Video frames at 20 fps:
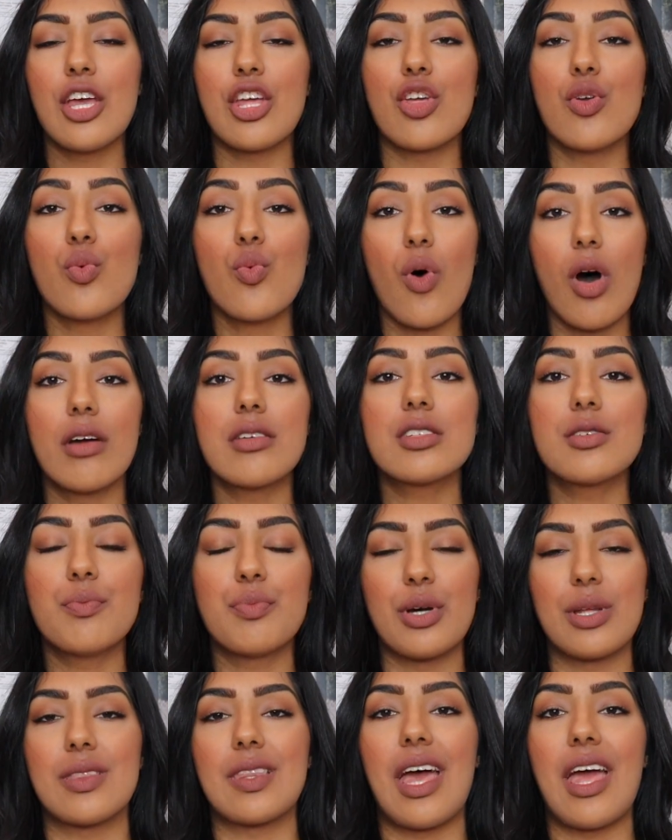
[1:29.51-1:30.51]
You want to
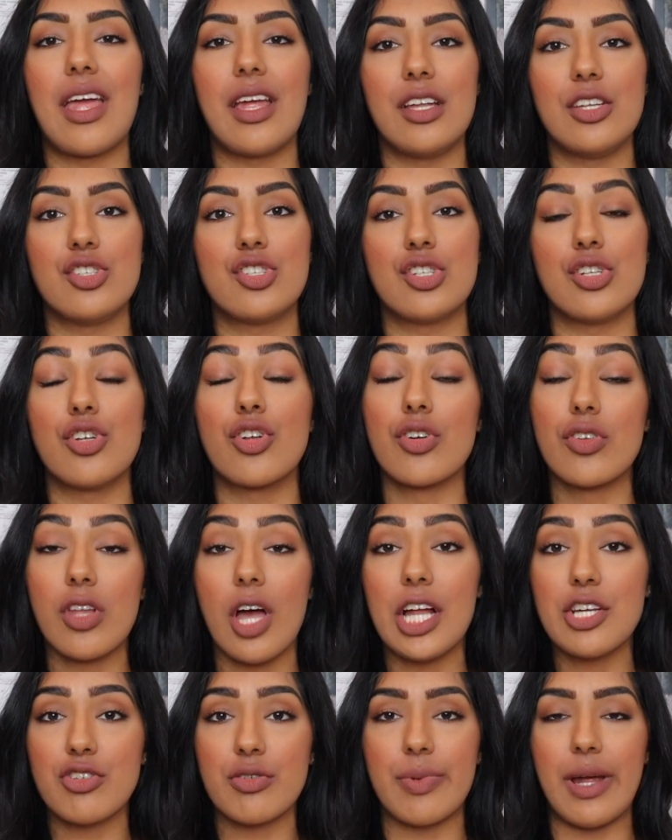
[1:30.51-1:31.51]
put that into your
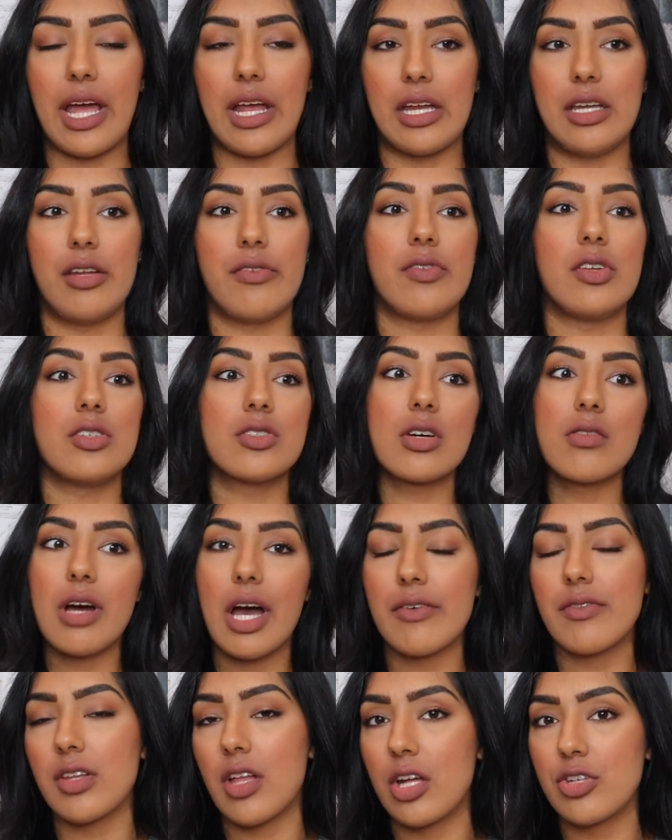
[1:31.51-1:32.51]
laundry bag, and if you
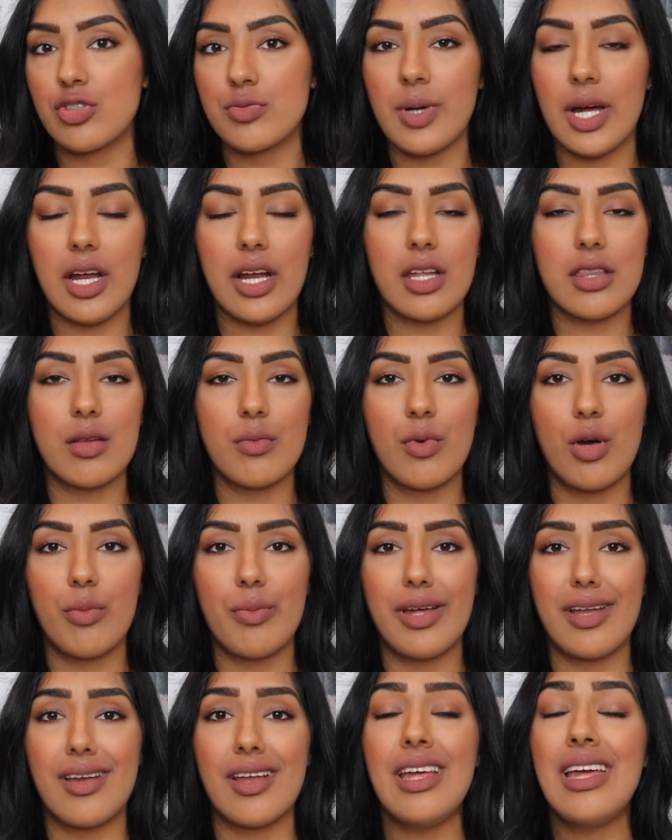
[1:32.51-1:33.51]
don't have a laundry bag at the
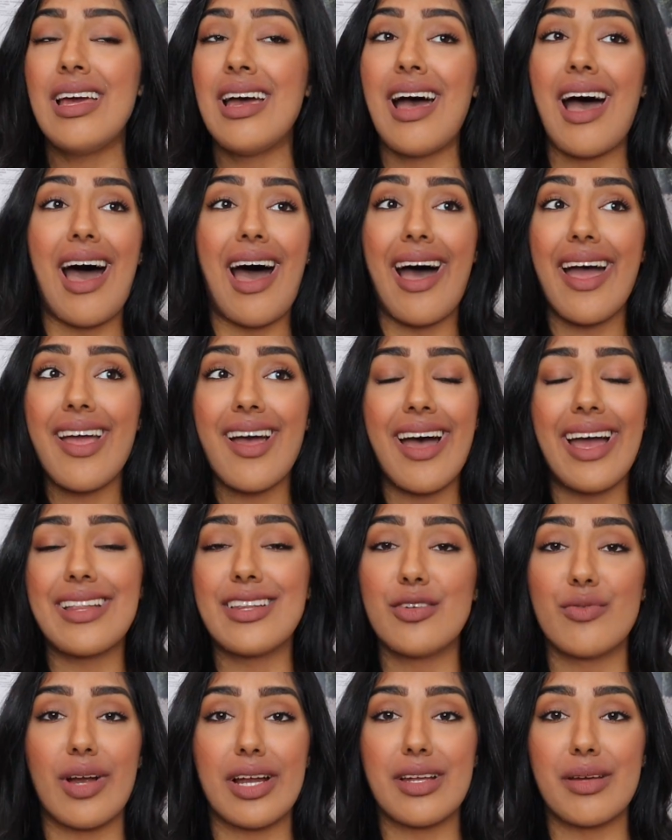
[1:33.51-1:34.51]
moment, I
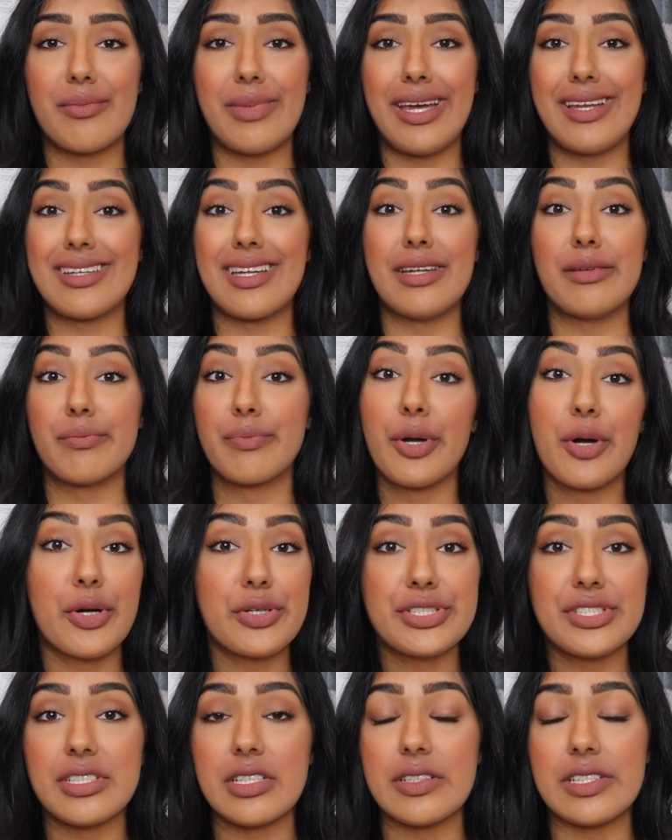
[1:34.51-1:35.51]
highly recommend and
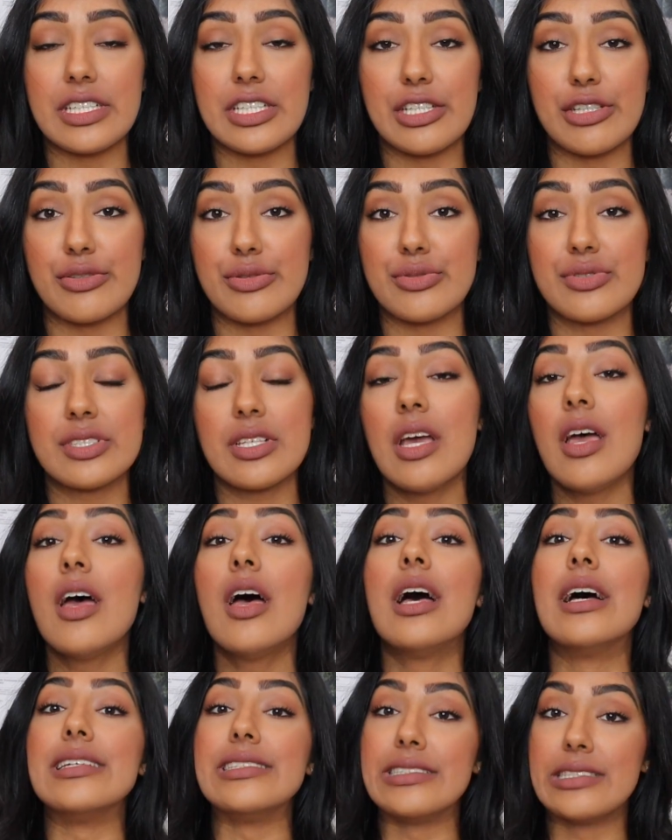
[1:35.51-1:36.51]
personally use
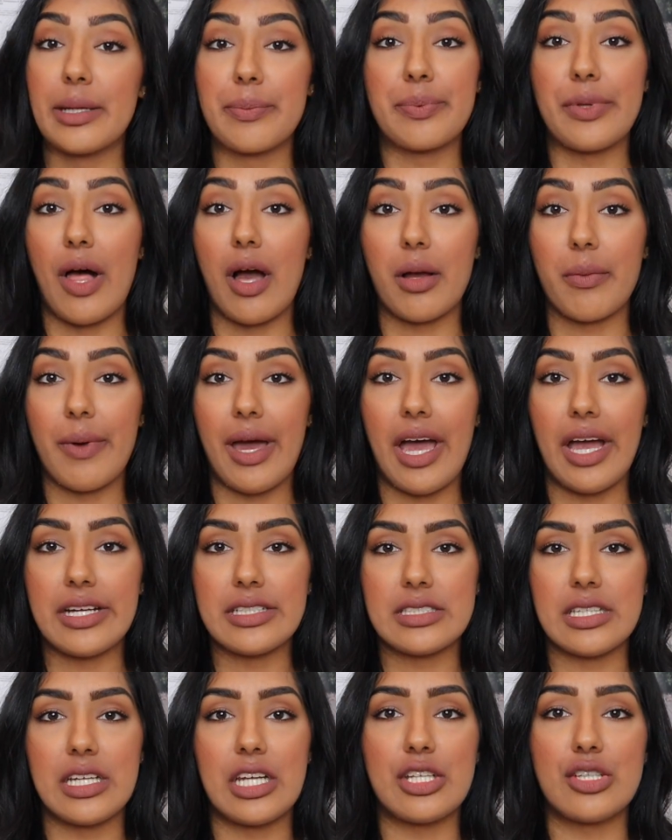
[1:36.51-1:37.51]
Ziploc
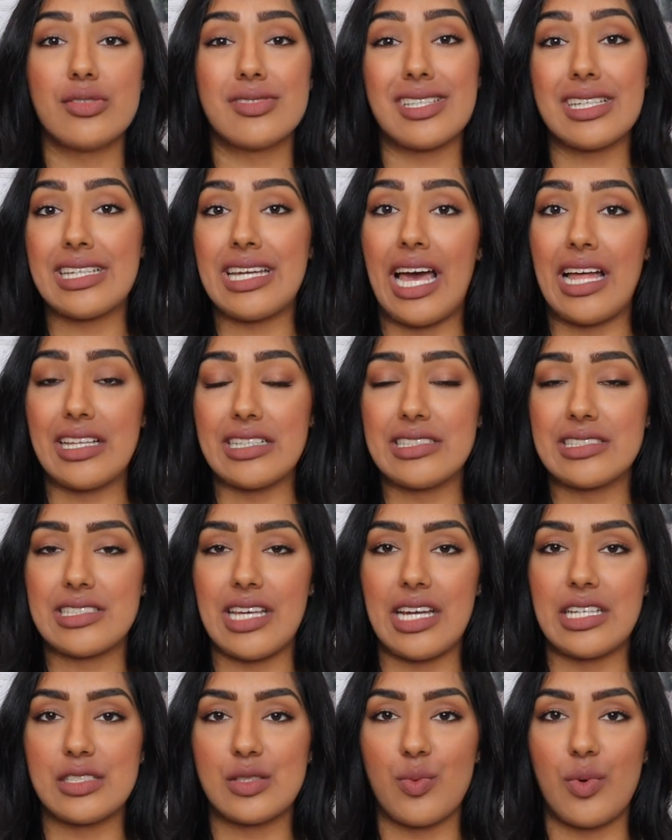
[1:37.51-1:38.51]
bags, and I use a gallon
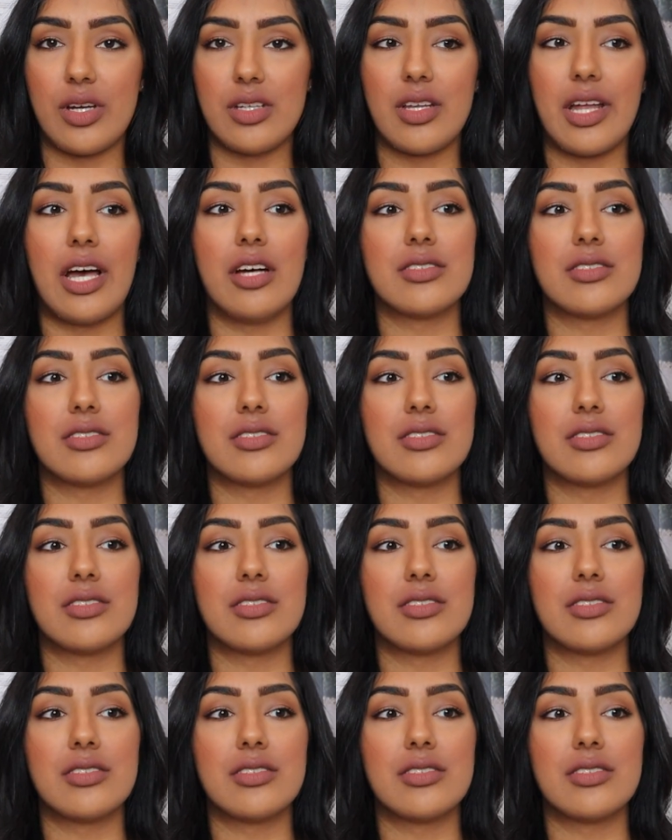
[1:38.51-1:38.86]
size one.